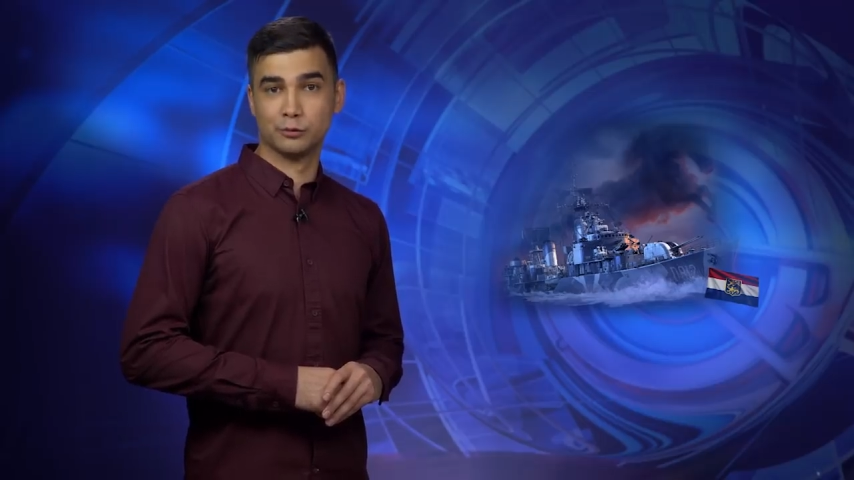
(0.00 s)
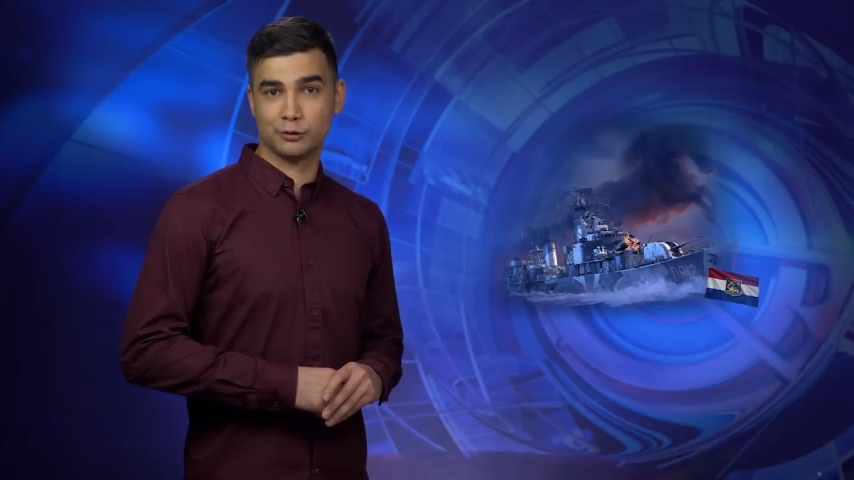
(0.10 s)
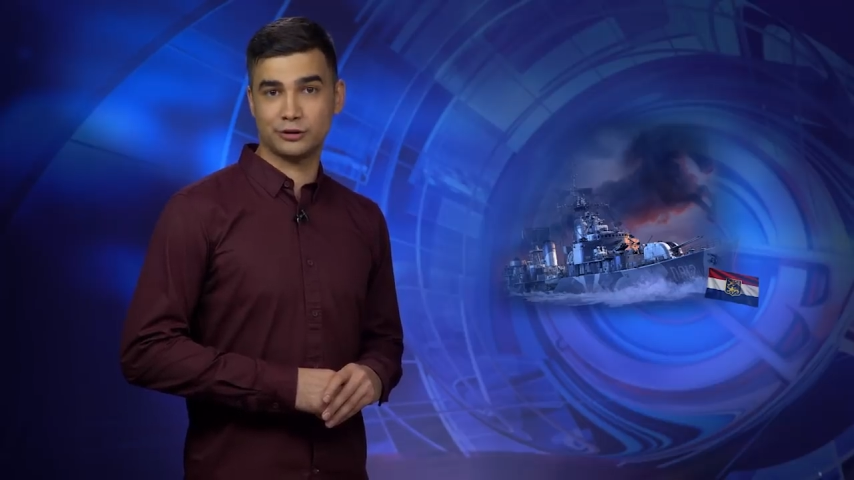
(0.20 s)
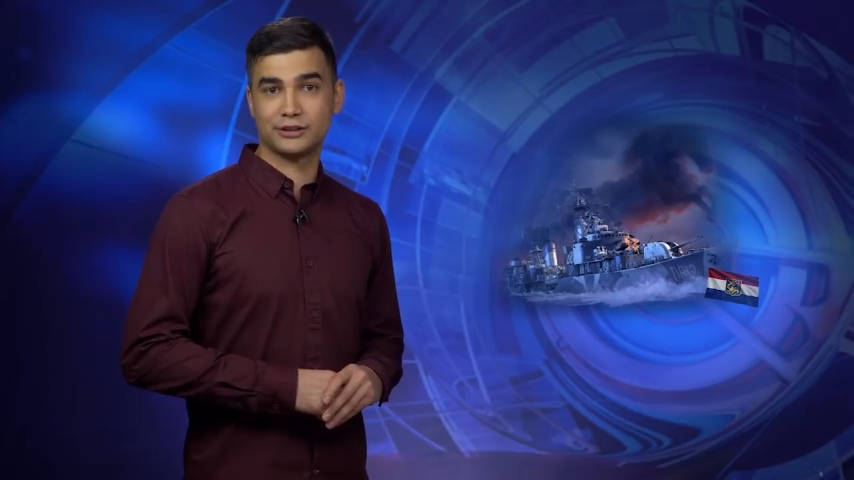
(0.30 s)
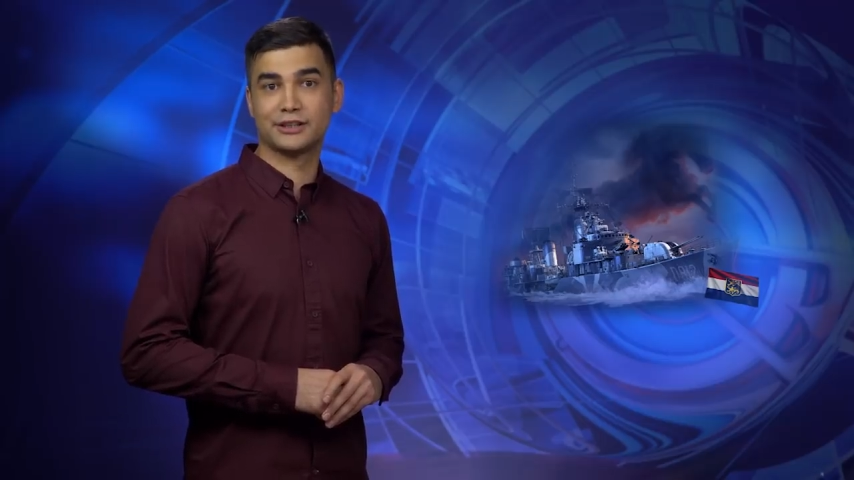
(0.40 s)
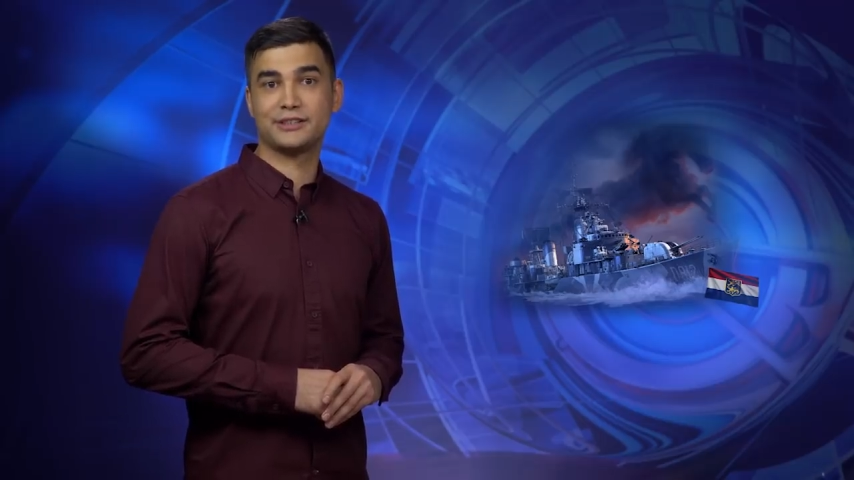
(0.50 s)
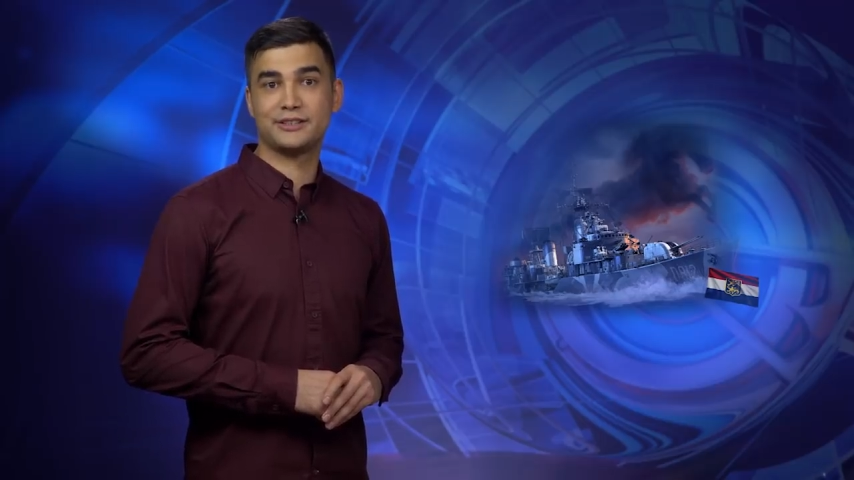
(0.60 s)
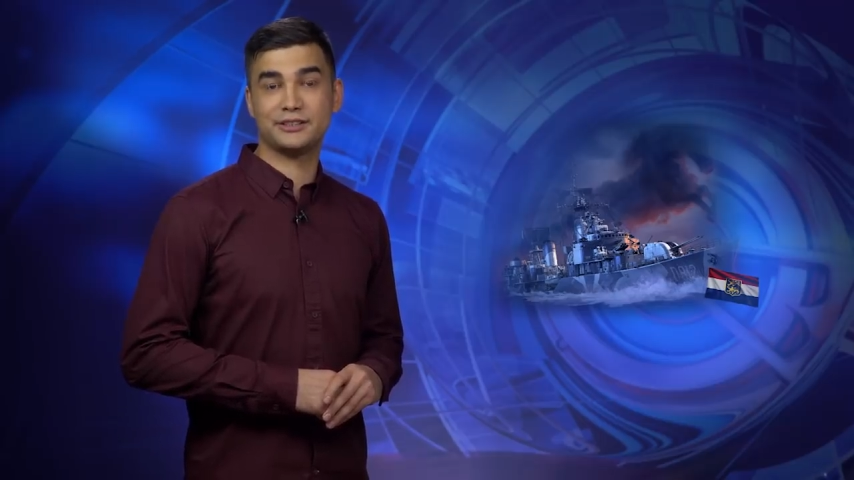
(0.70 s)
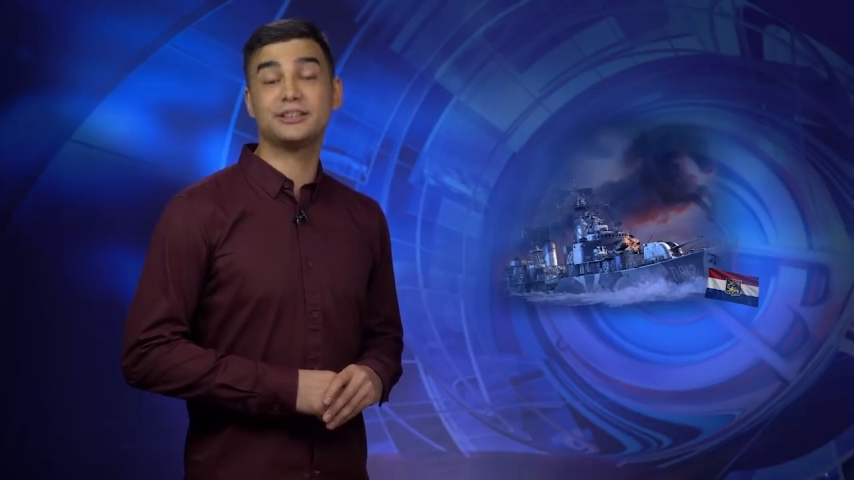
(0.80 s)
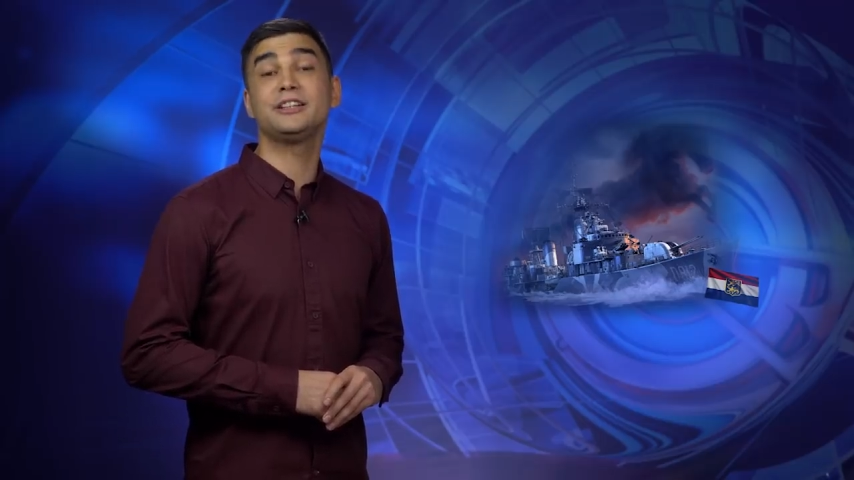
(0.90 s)
and a
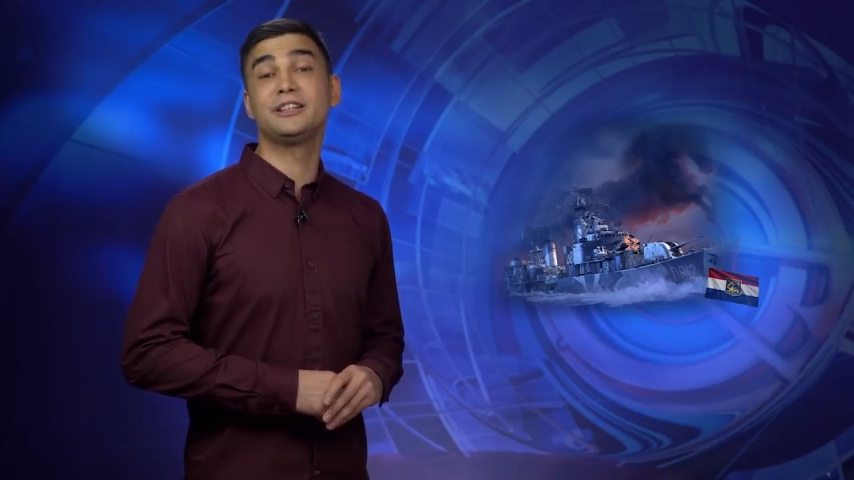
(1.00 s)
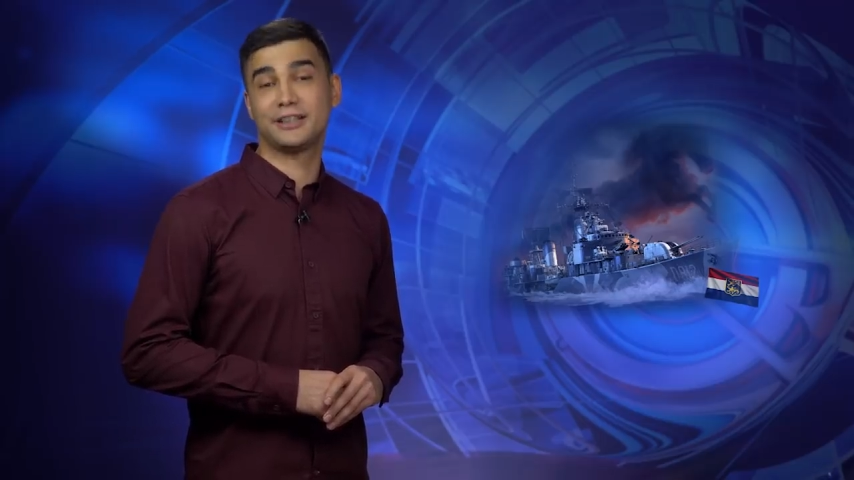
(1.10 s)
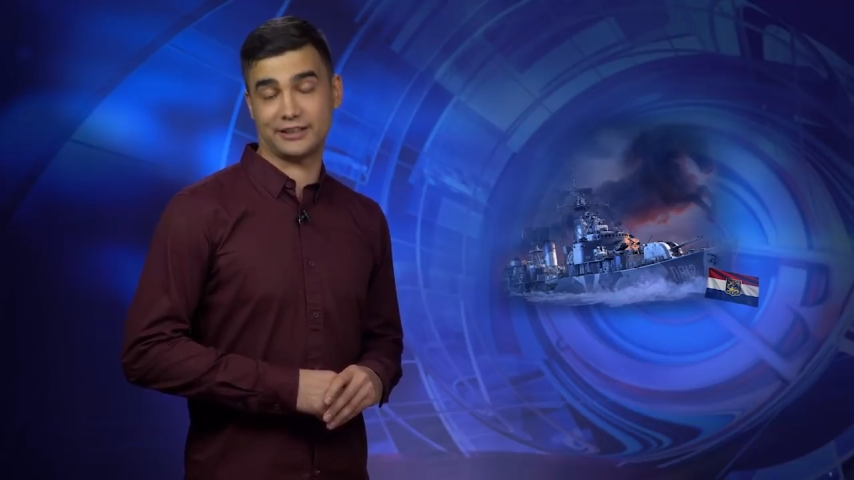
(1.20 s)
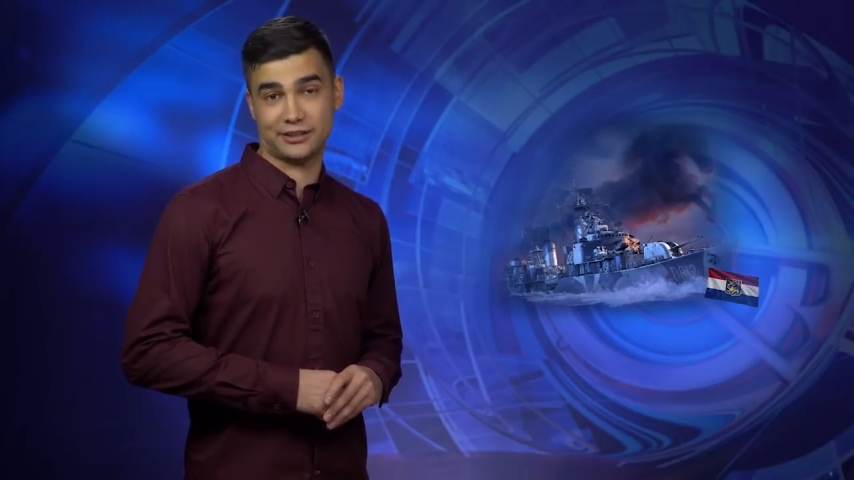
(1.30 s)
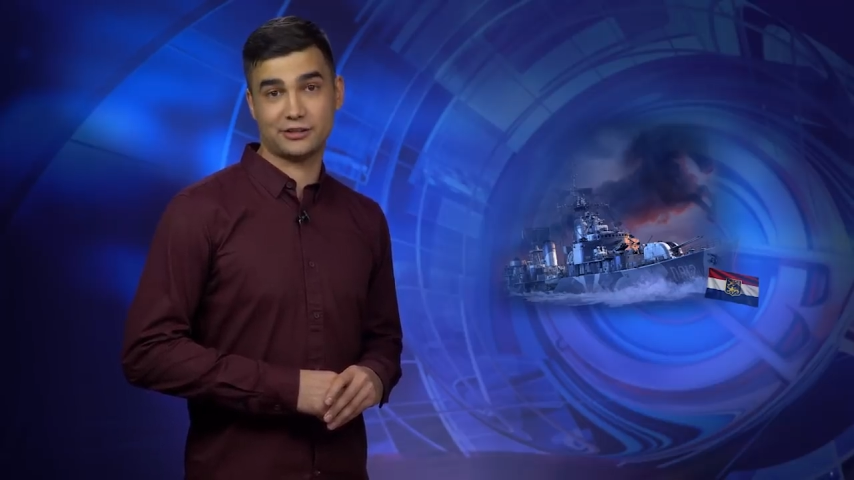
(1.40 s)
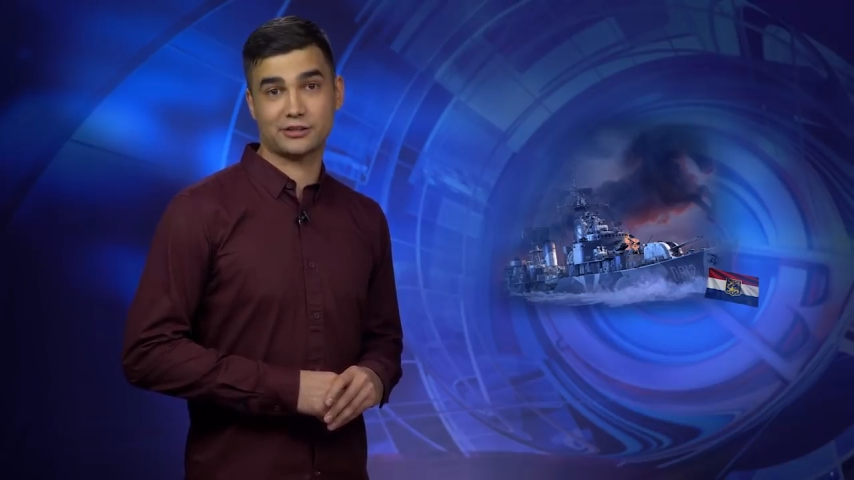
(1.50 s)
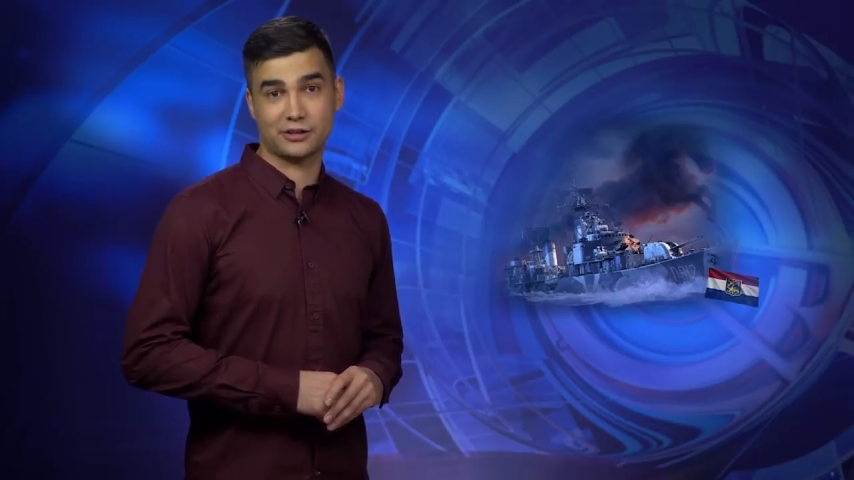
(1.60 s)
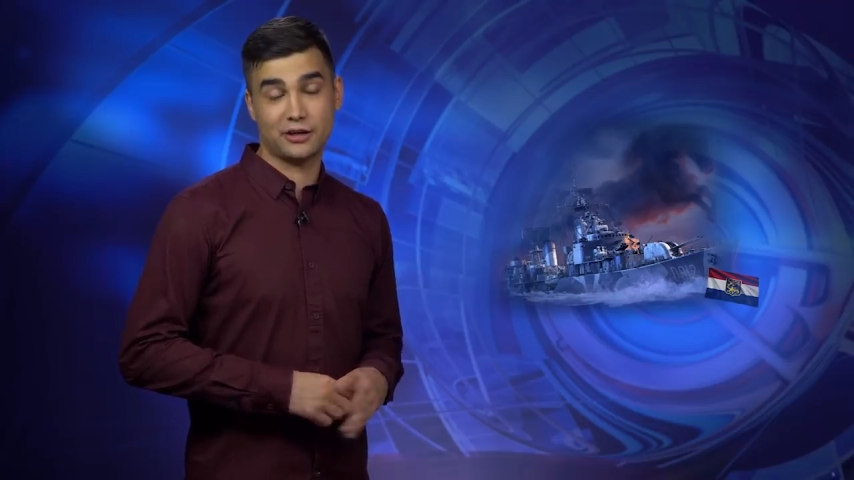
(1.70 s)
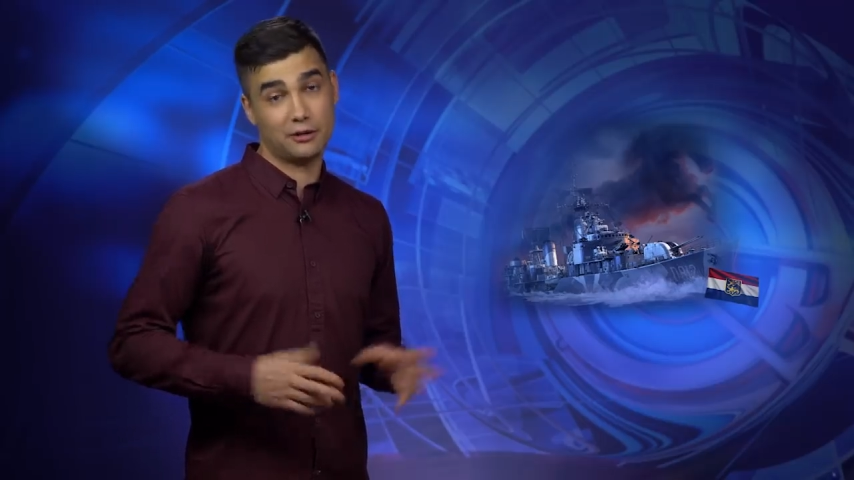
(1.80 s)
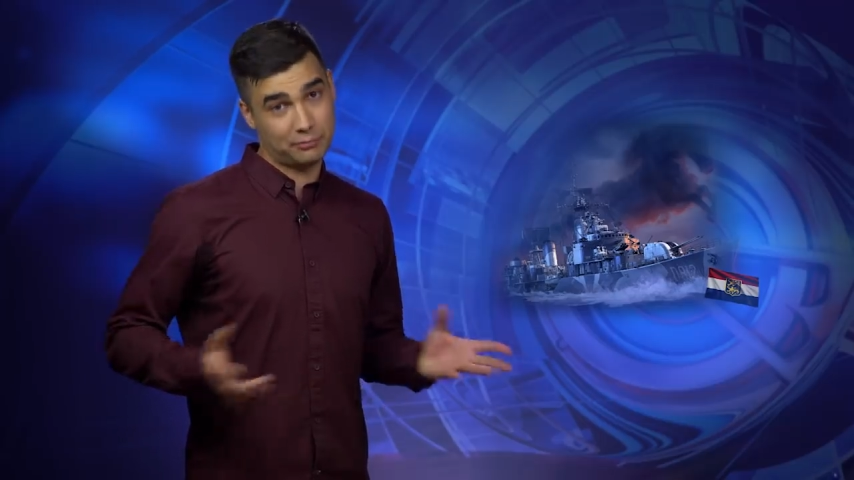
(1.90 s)
commemorative flag.